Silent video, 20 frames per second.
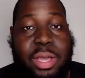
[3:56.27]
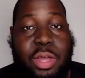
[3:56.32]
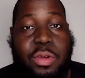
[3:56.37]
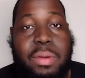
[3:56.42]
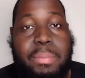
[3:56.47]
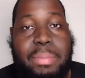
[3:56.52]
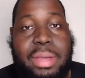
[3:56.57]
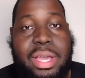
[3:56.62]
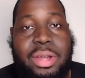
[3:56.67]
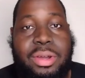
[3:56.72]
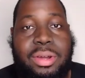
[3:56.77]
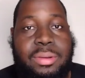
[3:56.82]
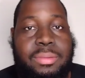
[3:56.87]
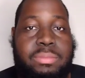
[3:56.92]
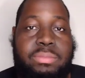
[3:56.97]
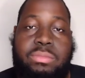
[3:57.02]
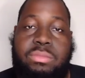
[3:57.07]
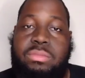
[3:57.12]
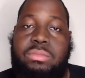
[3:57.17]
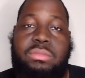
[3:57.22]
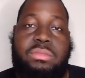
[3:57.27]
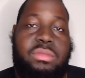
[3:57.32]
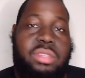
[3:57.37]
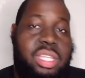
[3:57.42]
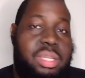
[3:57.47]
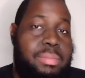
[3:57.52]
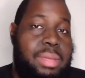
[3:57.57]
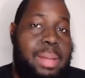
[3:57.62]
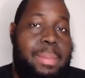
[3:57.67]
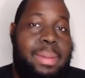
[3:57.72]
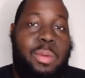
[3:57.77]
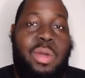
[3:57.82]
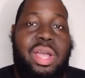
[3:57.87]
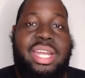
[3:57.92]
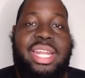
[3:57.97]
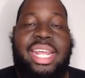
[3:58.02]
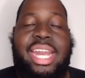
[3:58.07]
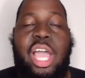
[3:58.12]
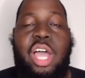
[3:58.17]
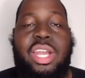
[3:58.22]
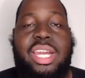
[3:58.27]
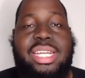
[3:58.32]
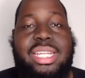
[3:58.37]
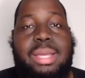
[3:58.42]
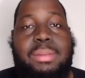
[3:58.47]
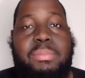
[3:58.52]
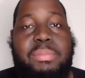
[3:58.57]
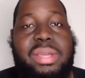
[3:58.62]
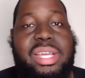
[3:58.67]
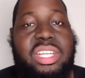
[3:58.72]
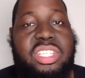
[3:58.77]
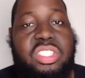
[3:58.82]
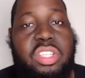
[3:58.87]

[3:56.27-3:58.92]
better and better, Maybe one day that'll lead to him being a